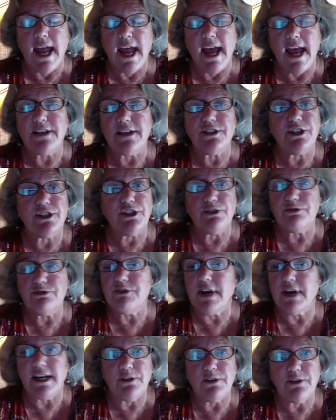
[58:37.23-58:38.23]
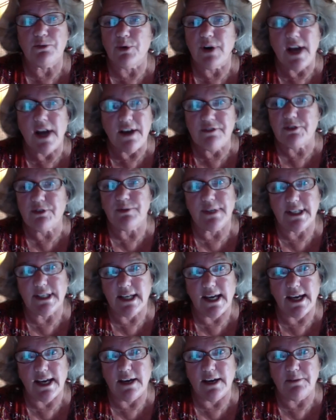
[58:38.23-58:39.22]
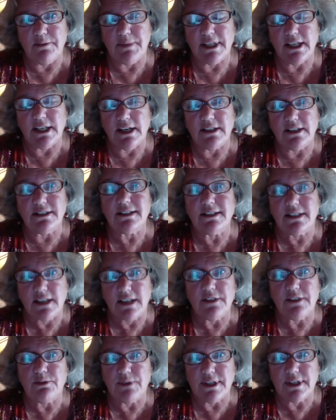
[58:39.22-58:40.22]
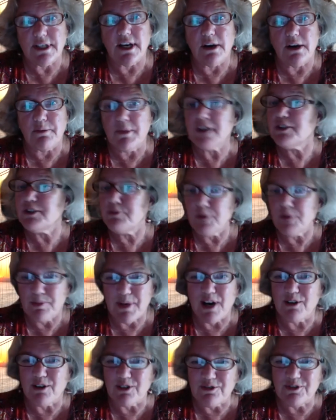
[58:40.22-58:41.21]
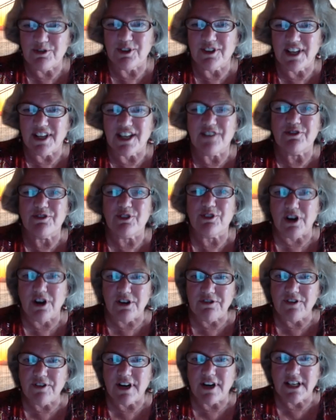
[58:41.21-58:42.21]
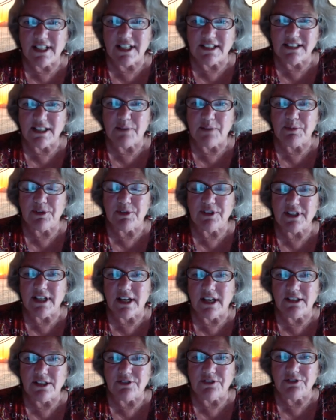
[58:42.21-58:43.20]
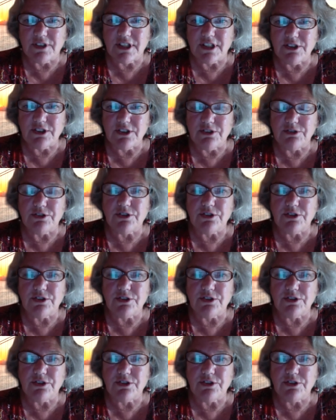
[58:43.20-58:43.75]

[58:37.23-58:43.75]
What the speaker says: and to unite wherever we can, because together we are much more powerful than if we're all fighting separately on different issues.